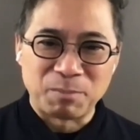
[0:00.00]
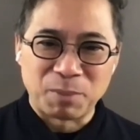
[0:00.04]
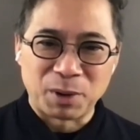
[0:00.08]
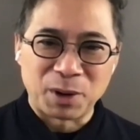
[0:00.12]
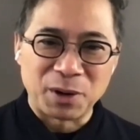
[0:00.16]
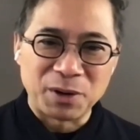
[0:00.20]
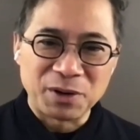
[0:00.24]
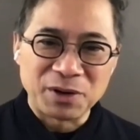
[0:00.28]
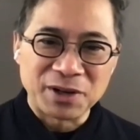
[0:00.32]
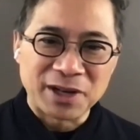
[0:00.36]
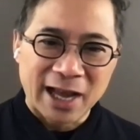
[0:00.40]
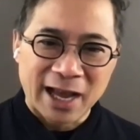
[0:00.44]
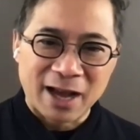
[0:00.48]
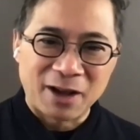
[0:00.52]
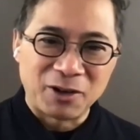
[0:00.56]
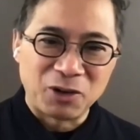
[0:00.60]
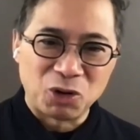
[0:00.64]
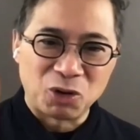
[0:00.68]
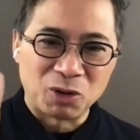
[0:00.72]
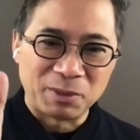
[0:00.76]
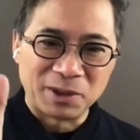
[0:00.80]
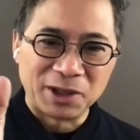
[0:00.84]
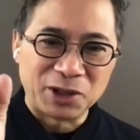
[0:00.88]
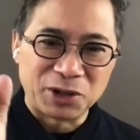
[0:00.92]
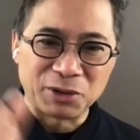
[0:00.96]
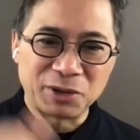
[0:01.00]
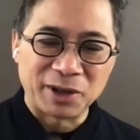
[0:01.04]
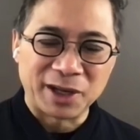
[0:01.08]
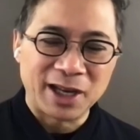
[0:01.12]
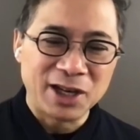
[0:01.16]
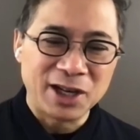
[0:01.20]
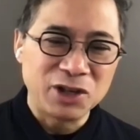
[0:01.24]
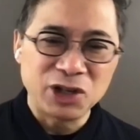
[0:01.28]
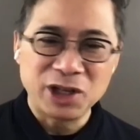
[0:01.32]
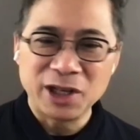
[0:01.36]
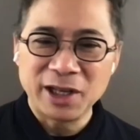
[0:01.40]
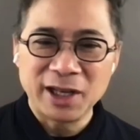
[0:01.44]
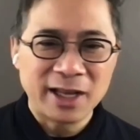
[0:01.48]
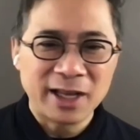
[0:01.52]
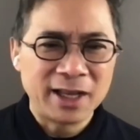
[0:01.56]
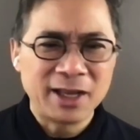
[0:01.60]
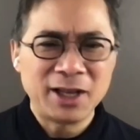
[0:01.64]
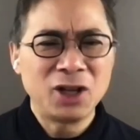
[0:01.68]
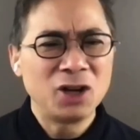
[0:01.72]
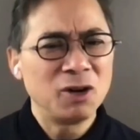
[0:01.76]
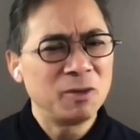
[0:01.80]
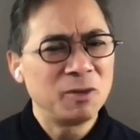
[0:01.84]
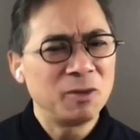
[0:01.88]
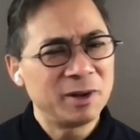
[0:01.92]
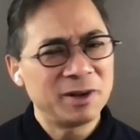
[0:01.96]
that burn down normally during
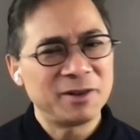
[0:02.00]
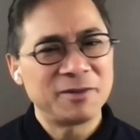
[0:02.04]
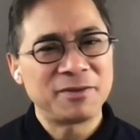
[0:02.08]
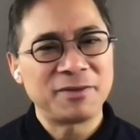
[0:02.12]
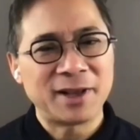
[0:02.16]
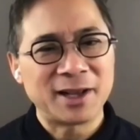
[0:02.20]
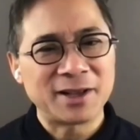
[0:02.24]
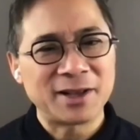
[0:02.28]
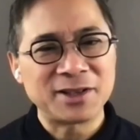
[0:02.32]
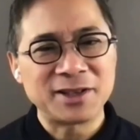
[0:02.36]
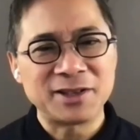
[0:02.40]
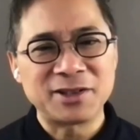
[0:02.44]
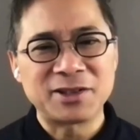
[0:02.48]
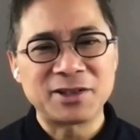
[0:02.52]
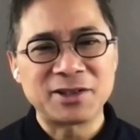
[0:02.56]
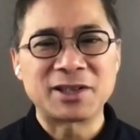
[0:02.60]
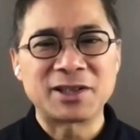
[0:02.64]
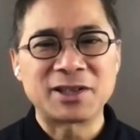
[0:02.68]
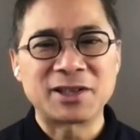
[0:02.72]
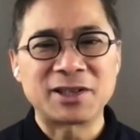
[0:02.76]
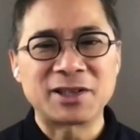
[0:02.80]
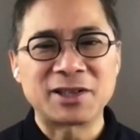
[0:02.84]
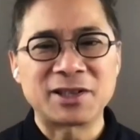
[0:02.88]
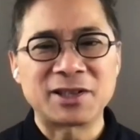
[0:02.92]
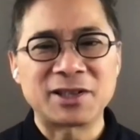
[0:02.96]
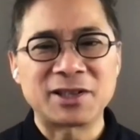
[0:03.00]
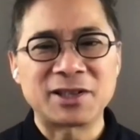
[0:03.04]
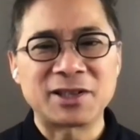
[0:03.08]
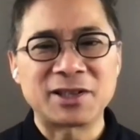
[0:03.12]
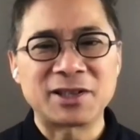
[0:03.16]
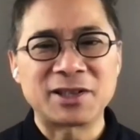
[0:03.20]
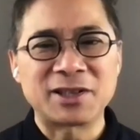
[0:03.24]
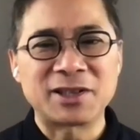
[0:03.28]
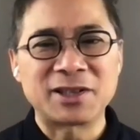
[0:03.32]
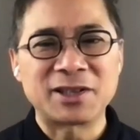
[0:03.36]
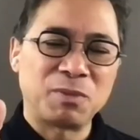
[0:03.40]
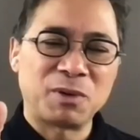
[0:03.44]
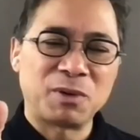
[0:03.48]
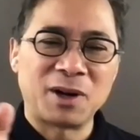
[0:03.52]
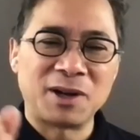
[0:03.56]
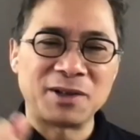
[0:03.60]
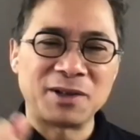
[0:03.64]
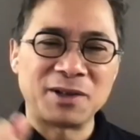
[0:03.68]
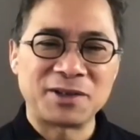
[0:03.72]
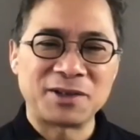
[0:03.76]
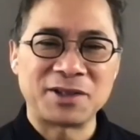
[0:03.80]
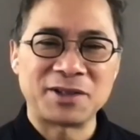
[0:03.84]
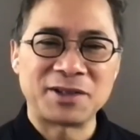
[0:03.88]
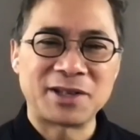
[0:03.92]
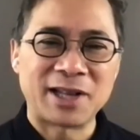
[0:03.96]
aging. Intermittent fasting slows that
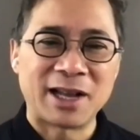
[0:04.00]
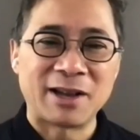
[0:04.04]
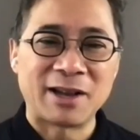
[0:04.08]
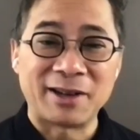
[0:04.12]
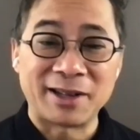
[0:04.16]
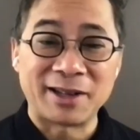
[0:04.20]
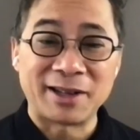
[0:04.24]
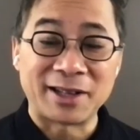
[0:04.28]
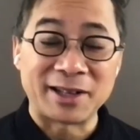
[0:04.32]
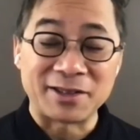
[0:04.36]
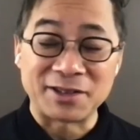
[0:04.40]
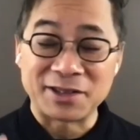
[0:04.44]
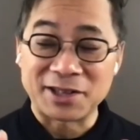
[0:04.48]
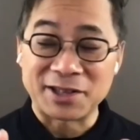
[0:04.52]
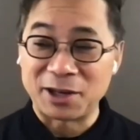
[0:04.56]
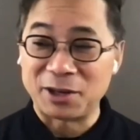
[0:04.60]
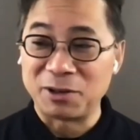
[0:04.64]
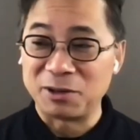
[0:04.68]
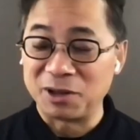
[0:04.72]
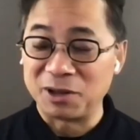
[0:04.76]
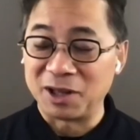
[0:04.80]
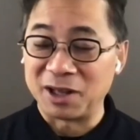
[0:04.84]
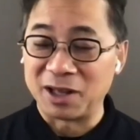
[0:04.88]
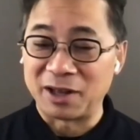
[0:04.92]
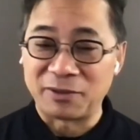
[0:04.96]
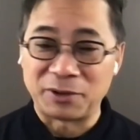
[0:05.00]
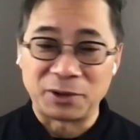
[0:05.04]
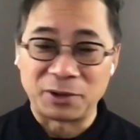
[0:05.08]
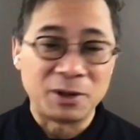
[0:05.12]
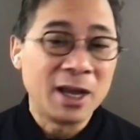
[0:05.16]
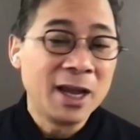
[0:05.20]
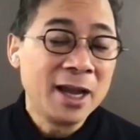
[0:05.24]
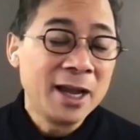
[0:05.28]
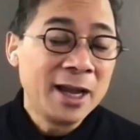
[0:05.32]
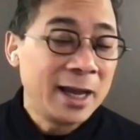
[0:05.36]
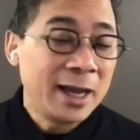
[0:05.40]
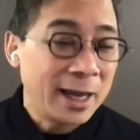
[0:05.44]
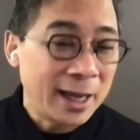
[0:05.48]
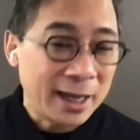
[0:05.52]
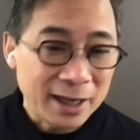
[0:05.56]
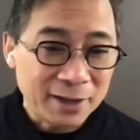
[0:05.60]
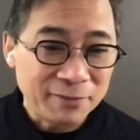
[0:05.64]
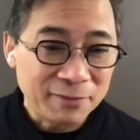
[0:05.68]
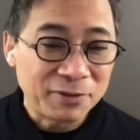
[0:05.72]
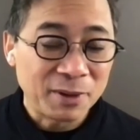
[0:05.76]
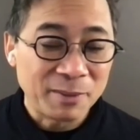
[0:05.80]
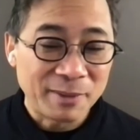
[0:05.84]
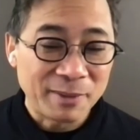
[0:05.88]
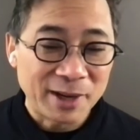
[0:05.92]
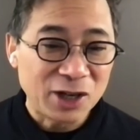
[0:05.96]
aging process down at the cellular level.
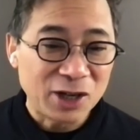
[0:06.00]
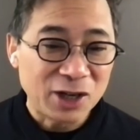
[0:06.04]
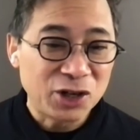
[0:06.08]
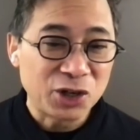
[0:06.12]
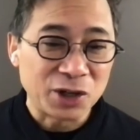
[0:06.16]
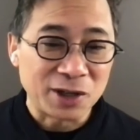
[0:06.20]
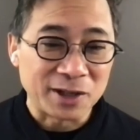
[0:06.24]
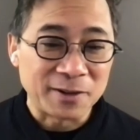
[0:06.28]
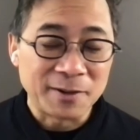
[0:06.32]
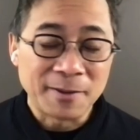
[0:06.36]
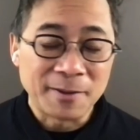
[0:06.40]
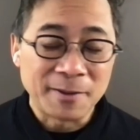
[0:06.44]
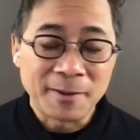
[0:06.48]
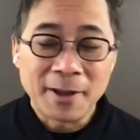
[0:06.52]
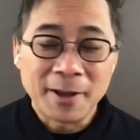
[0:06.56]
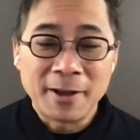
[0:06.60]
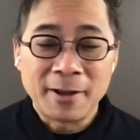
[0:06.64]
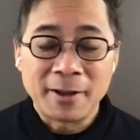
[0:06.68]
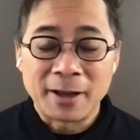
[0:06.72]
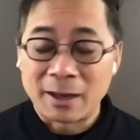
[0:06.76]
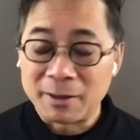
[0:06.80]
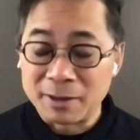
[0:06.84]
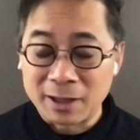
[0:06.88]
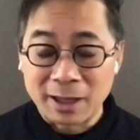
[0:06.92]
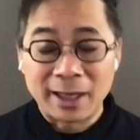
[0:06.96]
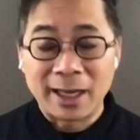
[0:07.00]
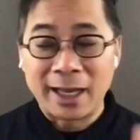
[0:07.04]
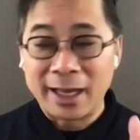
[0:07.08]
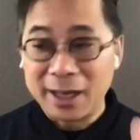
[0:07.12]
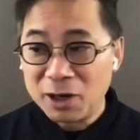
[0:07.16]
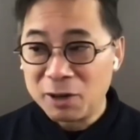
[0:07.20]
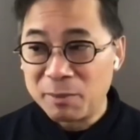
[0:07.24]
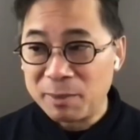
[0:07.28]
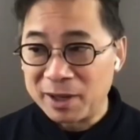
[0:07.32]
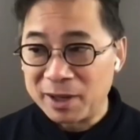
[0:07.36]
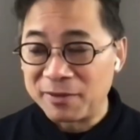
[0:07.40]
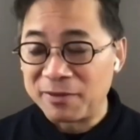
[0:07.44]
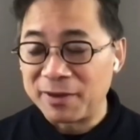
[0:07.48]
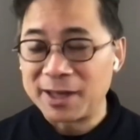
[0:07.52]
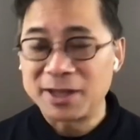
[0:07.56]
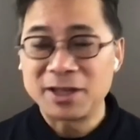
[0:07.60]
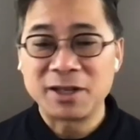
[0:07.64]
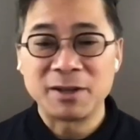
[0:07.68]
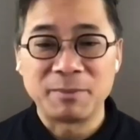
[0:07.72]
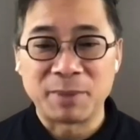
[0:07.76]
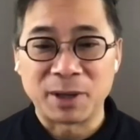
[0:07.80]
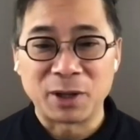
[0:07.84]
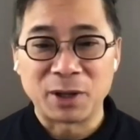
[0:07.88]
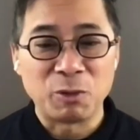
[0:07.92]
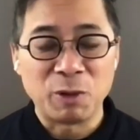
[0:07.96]
And inflammation, intermittent
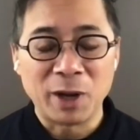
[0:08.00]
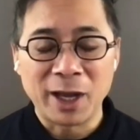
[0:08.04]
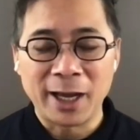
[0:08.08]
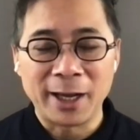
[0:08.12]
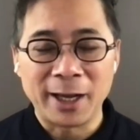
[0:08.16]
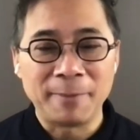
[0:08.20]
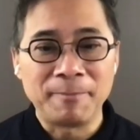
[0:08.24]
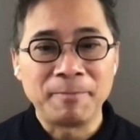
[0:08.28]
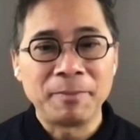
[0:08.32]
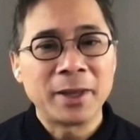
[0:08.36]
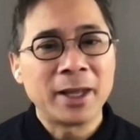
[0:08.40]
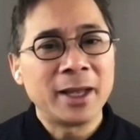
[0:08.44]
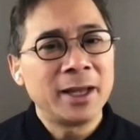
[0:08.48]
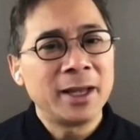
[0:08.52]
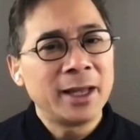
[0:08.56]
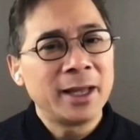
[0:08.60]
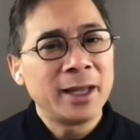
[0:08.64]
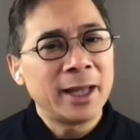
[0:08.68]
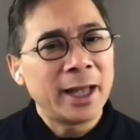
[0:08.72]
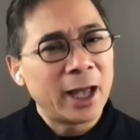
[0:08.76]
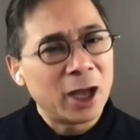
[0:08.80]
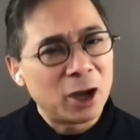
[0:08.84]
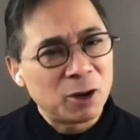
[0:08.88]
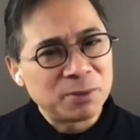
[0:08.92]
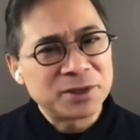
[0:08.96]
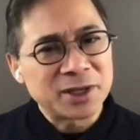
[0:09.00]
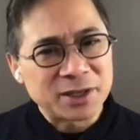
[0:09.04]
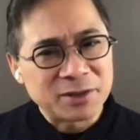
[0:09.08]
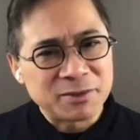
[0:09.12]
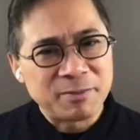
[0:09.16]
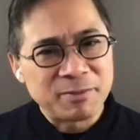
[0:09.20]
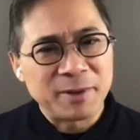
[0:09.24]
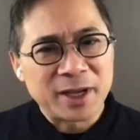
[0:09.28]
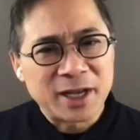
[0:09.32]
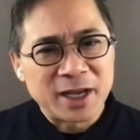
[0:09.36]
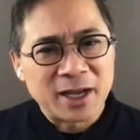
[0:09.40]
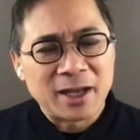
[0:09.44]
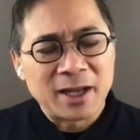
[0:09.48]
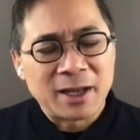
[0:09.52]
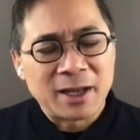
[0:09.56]
fasting, by the way, helps us